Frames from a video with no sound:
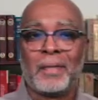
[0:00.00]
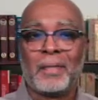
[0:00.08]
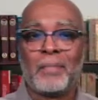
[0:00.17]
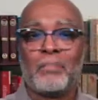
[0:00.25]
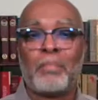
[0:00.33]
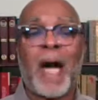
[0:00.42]

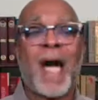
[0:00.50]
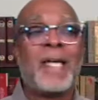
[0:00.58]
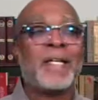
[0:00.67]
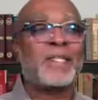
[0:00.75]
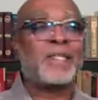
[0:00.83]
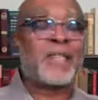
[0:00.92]
by
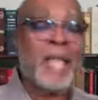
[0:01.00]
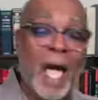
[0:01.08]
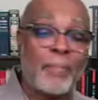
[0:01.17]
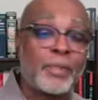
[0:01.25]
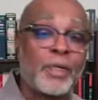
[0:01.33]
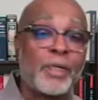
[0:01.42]
its
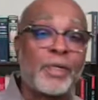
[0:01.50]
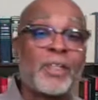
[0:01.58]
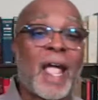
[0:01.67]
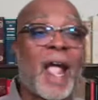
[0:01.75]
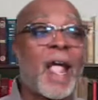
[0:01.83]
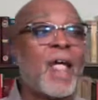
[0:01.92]
captors
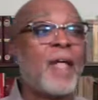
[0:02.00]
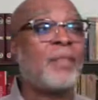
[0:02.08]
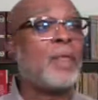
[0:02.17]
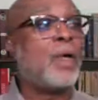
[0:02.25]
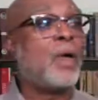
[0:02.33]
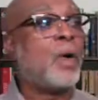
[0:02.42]

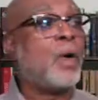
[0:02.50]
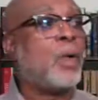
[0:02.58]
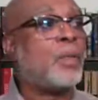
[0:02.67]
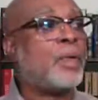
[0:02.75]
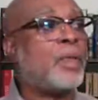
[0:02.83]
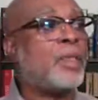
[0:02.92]
and
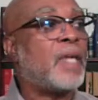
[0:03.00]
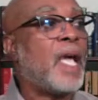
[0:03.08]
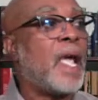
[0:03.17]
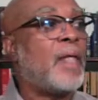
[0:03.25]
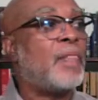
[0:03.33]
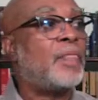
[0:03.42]

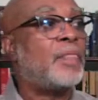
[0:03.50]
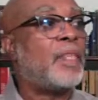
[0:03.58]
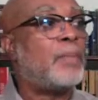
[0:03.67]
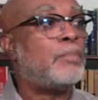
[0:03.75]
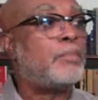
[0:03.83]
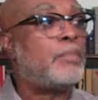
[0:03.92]

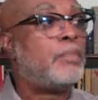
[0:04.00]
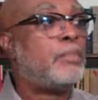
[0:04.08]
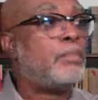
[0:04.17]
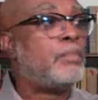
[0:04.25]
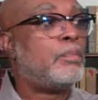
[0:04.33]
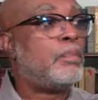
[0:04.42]
the
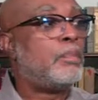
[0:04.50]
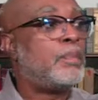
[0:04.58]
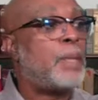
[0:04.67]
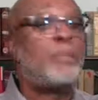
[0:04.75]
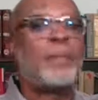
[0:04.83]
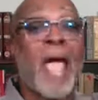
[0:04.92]

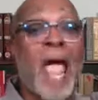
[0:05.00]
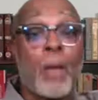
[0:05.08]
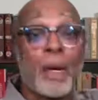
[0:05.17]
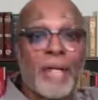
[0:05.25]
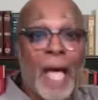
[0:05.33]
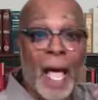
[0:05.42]

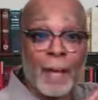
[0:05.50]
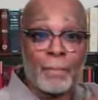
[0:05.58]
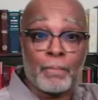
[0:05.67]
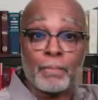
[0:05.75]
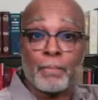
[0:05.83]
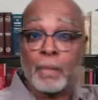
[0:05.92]
paradigm
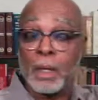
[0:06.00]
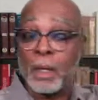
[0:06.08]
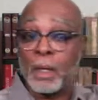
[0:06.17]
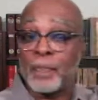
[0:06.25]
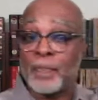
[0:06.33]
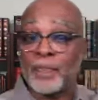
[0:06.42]

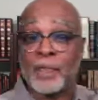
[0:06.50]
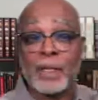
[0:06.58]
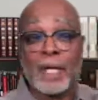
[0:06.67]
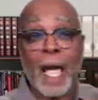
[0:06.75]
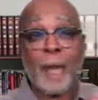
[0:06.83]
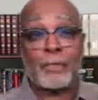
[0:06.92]
that the
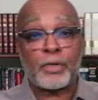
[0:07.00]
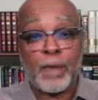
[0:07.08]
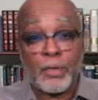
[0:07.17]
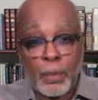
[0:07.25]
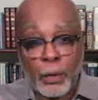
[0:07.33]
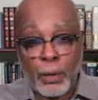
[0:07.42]
captors
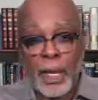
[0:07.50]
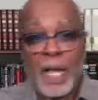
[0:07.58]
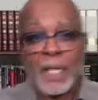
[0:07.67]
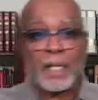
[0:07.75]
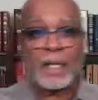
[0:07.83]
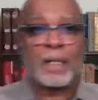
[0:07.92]
have
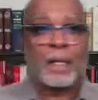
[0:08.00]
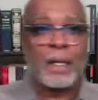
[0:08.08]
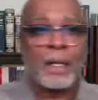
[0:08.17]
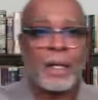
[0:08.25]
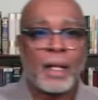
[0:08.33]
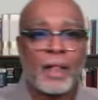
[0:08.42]
created,
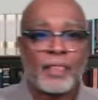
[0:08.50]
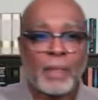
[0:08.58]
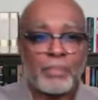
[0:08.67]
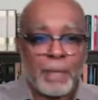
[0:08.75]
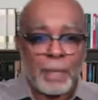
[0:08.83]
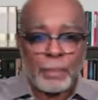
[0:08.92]

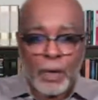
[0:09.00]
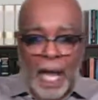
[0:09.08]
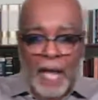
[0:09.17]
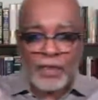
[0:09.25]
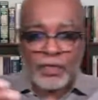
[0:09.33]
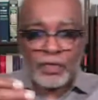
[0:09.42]
that people
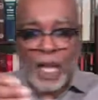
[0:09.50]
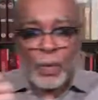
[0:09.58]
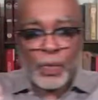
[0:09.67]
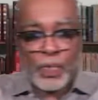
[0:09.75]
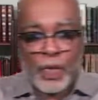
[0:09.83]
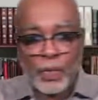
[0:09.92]
kind of stay
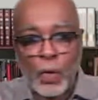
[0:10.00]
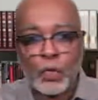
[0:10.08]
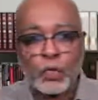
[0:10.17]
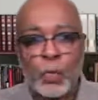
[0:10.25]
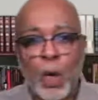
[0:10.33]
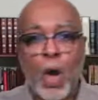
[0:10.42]
within
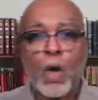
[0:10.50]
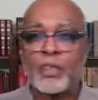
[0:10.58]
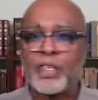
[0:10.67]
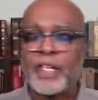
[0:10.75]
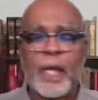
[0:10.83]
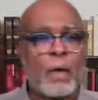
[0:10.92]
those walls
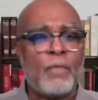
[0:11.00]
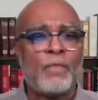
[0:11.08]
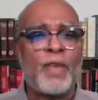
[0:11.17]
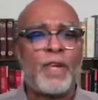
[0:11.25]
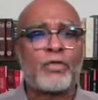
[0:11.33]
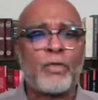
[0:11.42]
and they don't
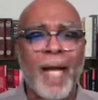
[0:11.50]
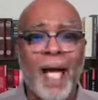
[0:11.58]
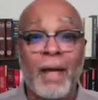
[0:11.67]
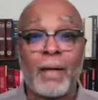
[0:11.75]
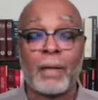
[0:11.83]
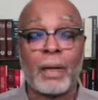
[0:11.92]
venture out.